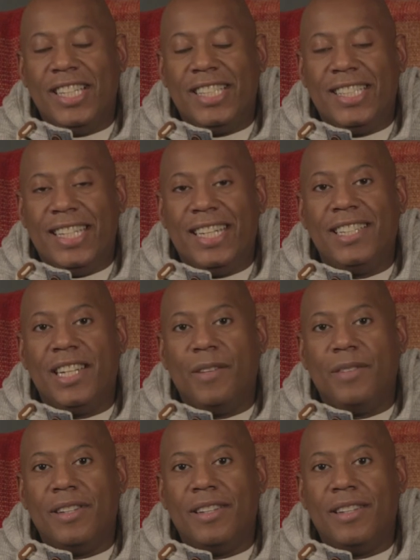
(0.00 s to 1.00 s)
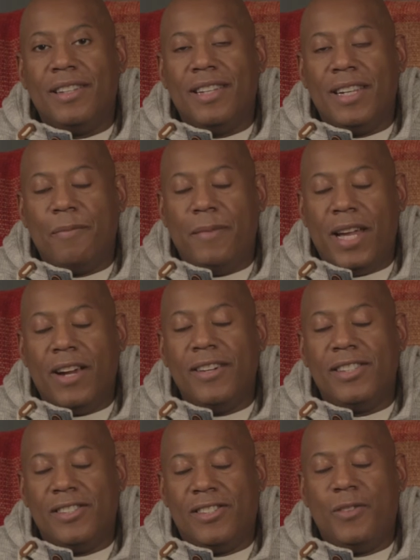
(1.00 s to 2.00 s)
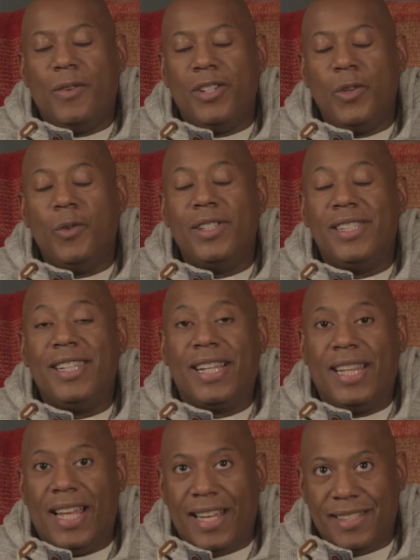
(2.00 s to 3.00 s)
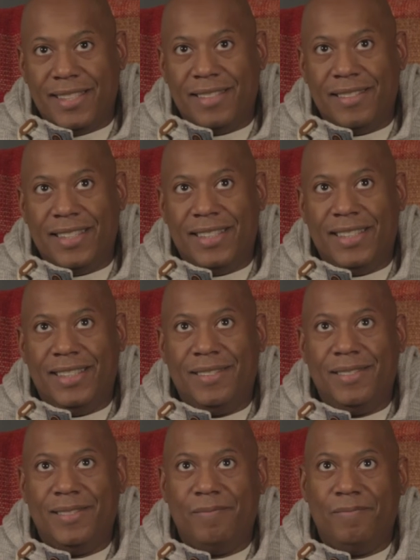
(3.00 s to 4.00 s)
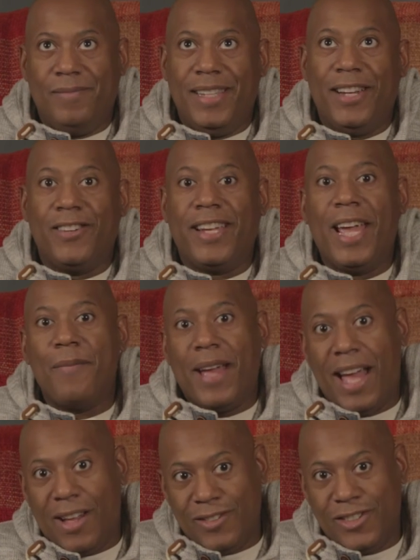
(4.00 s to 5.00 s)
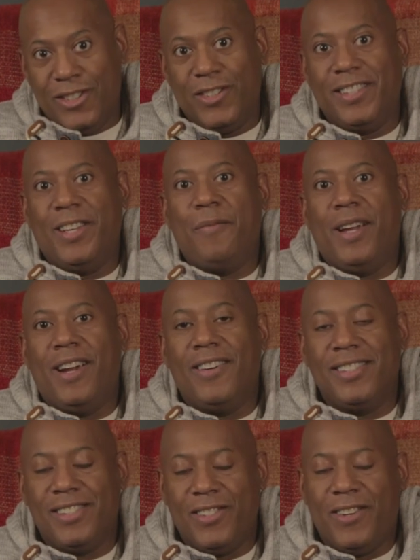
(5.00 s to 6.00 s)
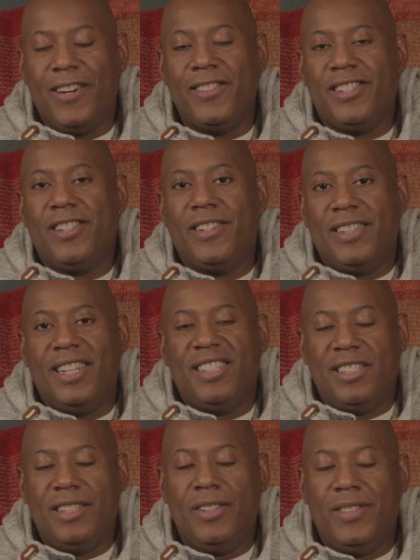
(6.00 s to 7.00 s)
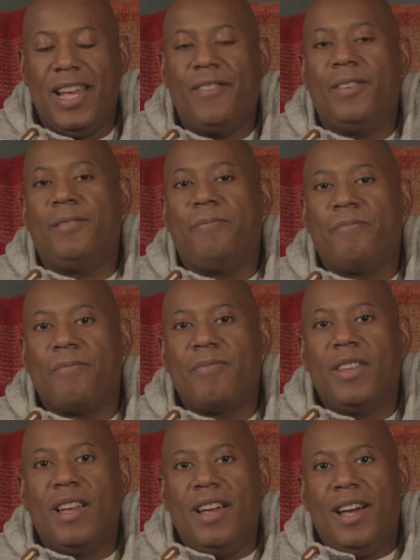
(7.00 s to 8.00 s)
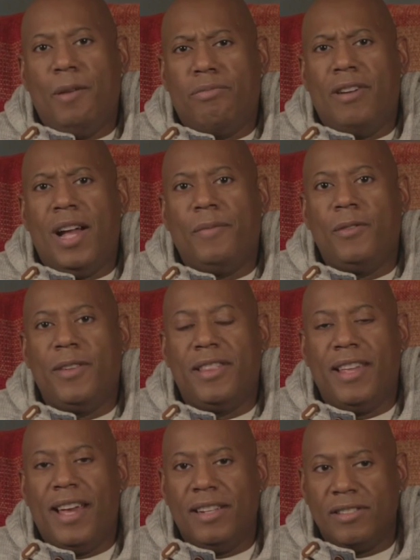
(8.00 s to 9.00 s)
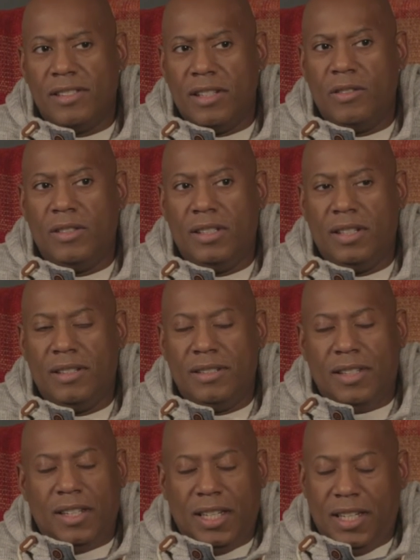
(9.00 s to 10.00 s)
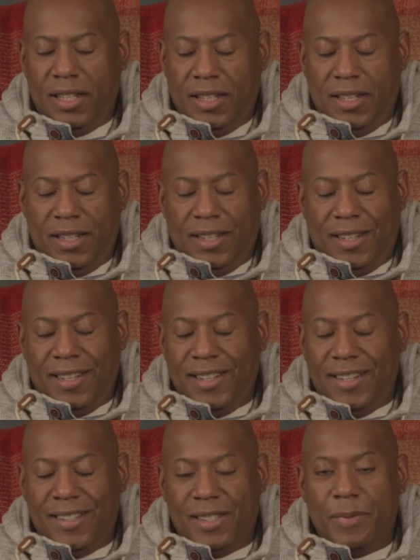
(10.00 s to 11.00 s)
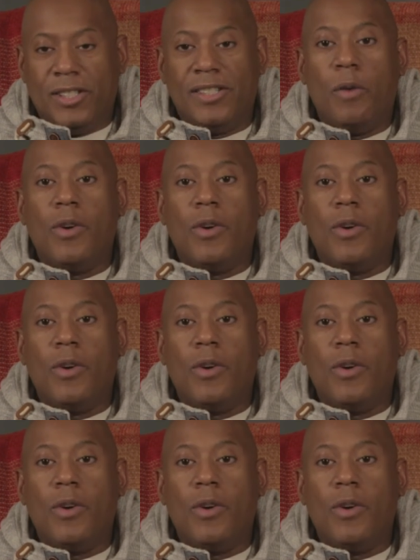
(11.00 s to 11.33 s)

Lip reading: she ended up getting married to someone who was in the closet and later came out during their marriage. So I always thought that she would have a problem with that. So as much as I